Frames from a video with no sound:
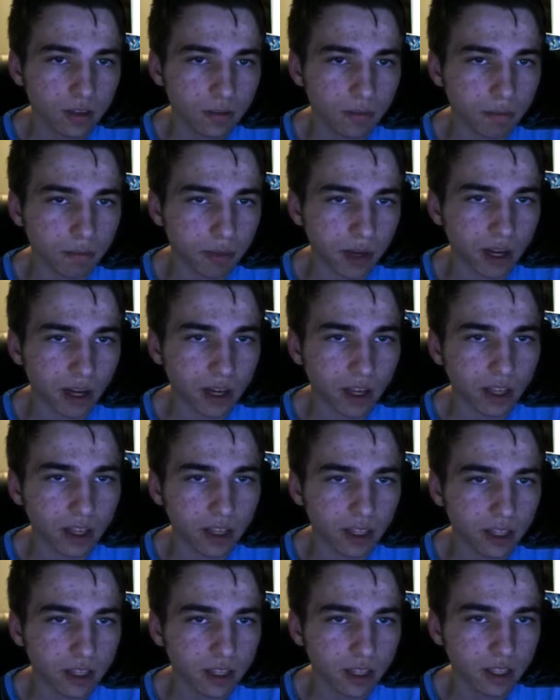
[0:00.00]
but
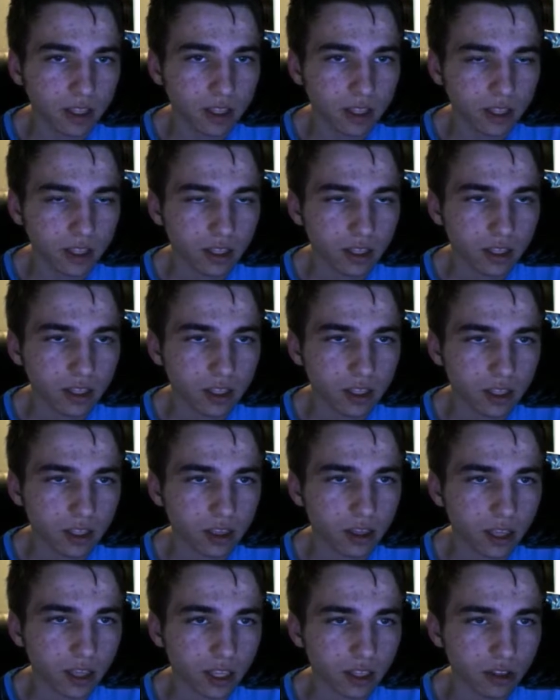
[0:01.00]

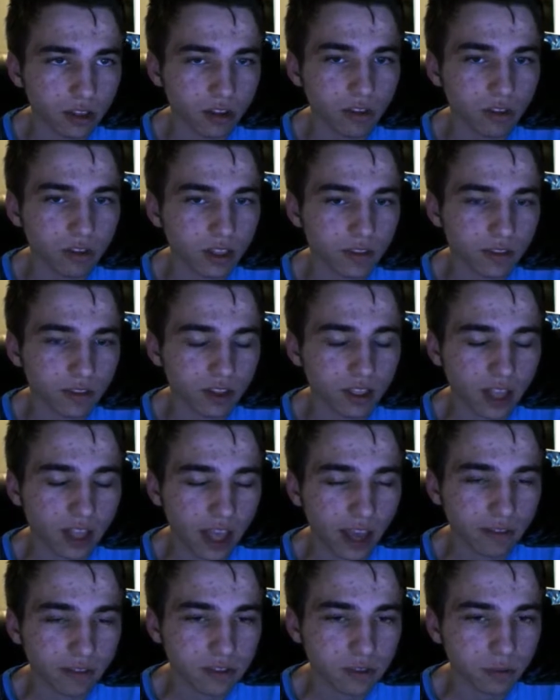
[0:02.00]
like you don't even
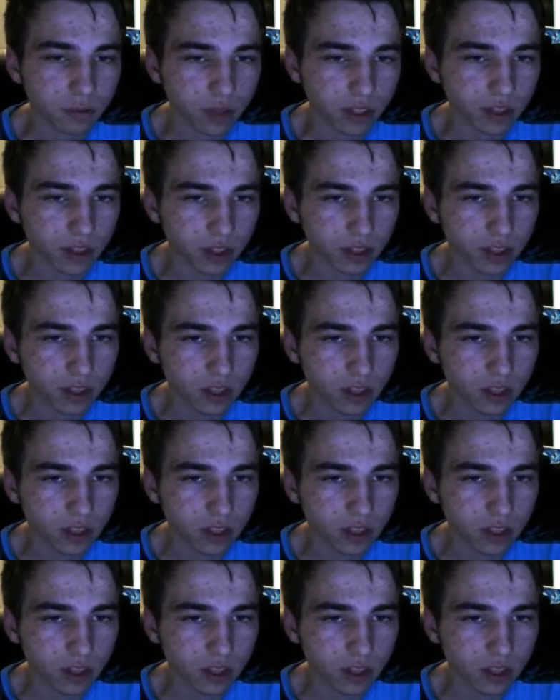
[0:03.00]
have to run